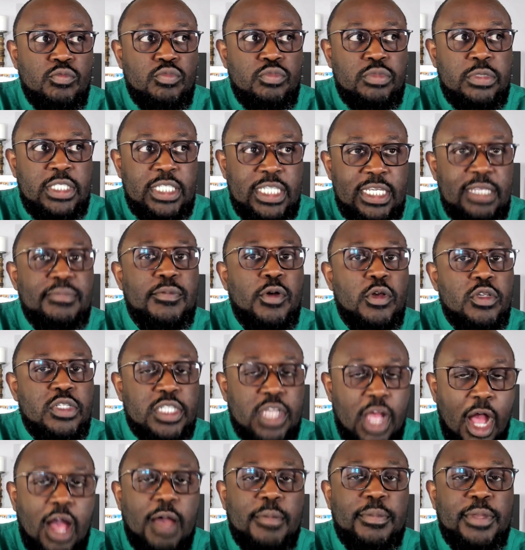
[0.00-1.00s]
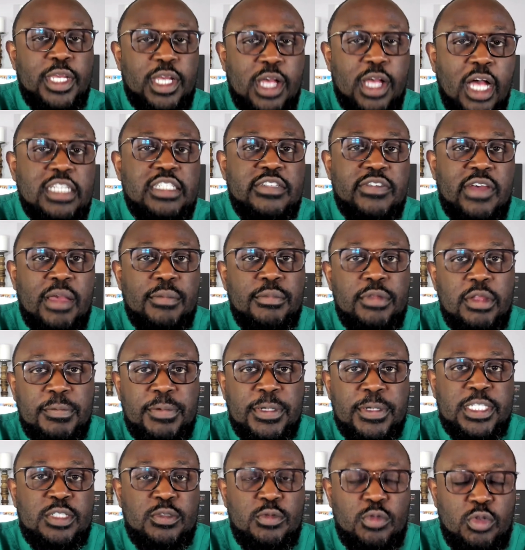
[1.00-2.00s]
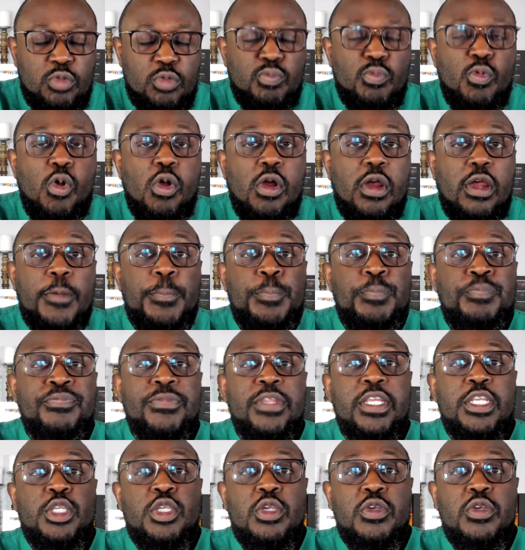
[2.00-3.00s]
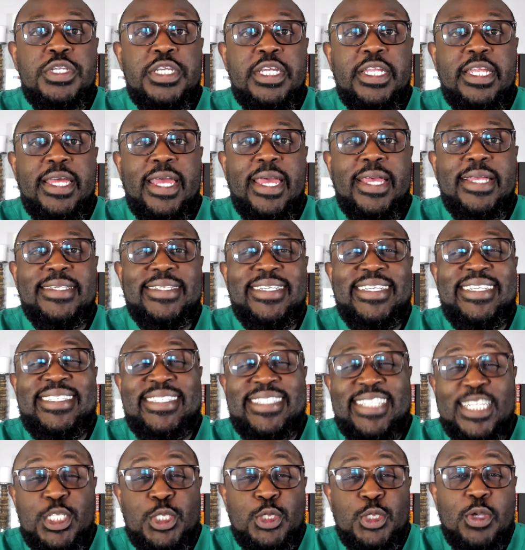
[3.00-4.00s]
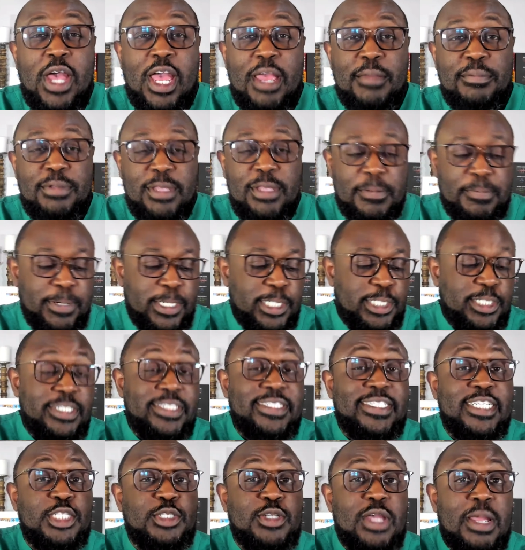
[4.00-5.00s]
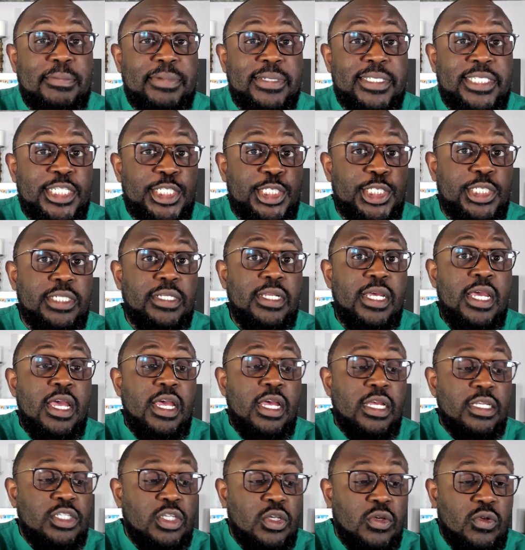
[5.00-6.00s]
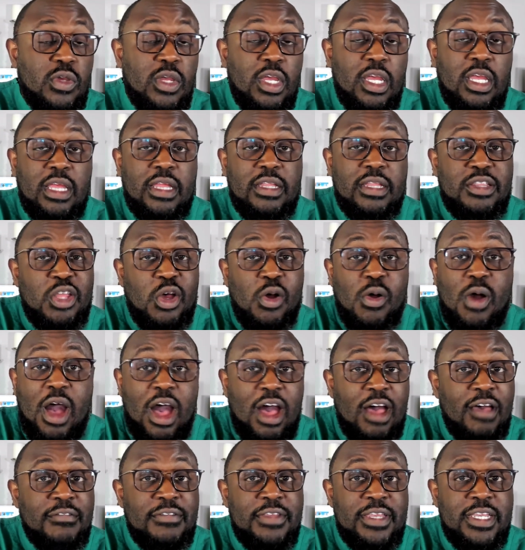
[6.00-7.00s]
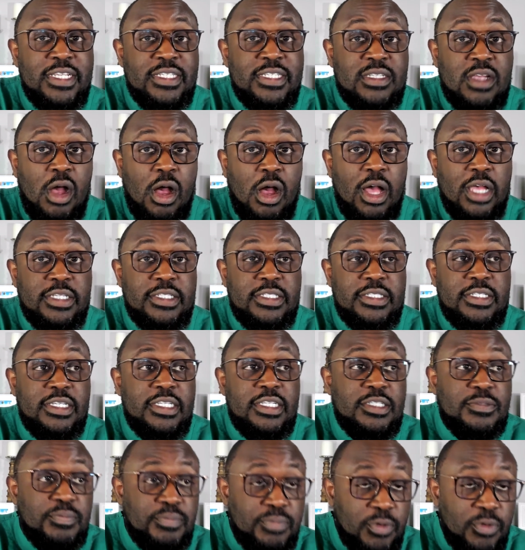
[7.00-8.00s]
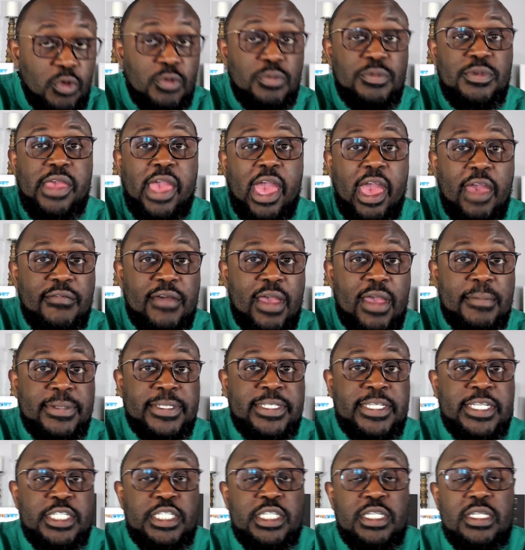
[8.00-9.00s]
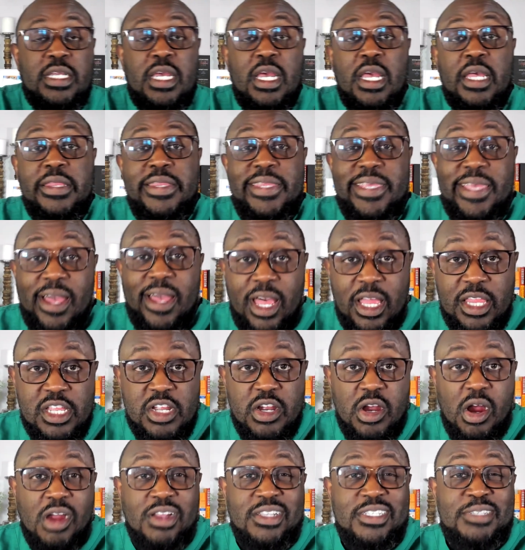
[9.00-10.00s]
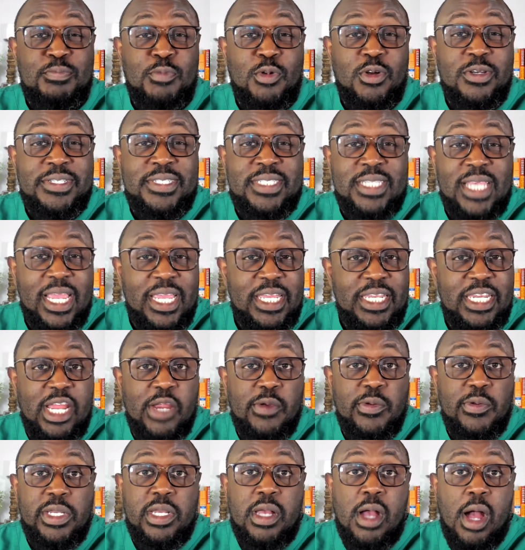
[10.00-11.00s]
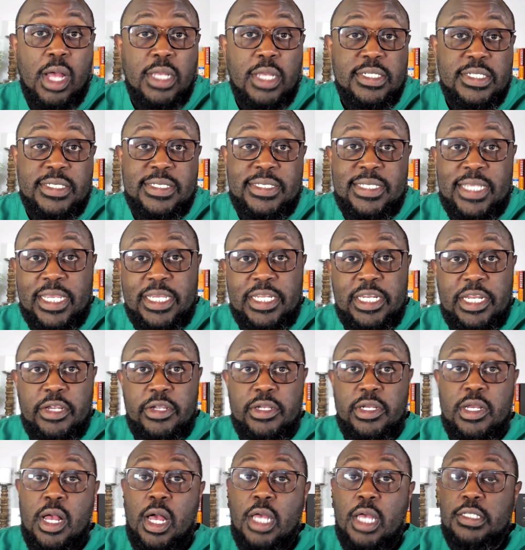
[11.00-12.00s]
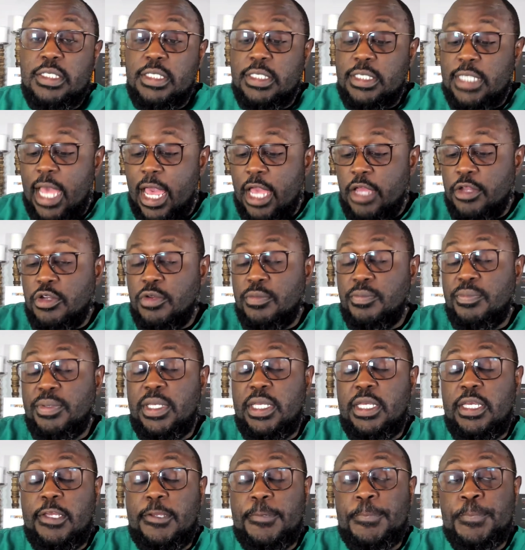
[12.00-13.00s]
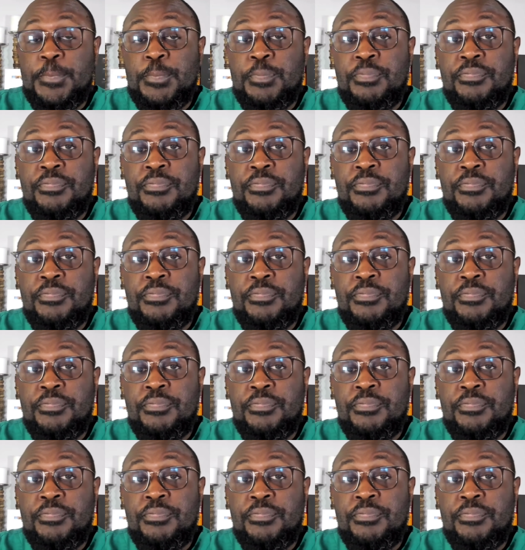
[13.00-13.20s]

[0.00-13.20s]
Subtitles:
the most common cause of high blood pressure. We're more associated as essential high blood pressure, essential hypertension. So no obvious causes, boom, you have hypertension. The other are more secondary causes. Secondary causes either being